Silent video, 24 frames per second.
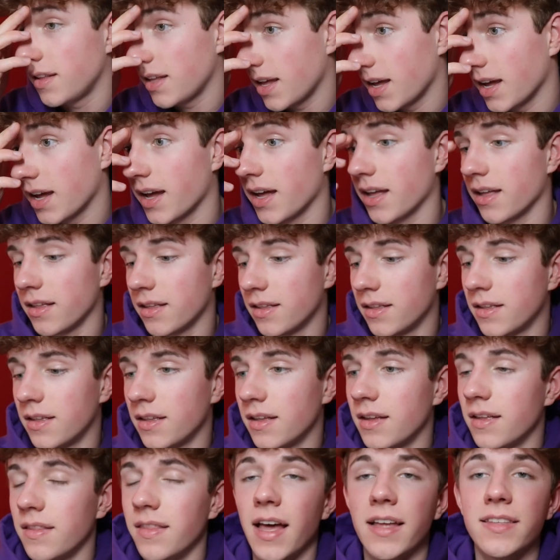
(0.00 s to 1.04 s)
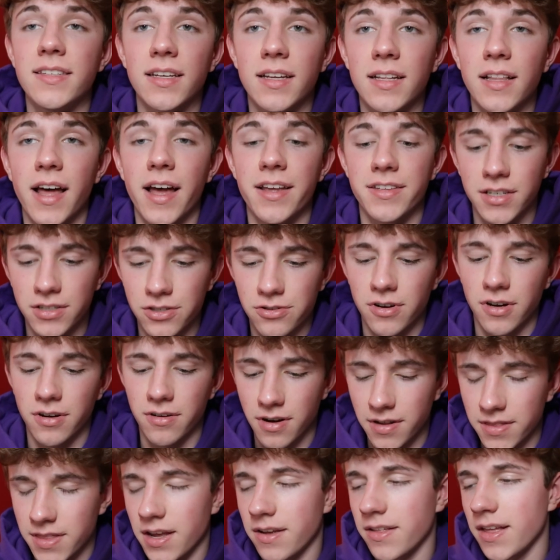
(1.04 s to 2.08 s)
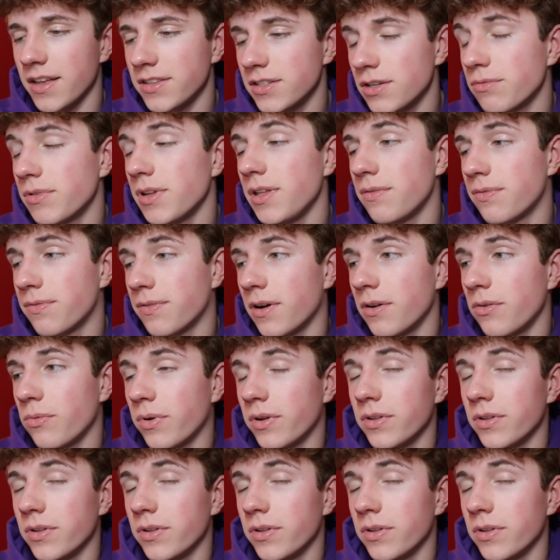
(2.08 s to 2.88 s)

Yeah, that's a classic trick right there. That's a really fun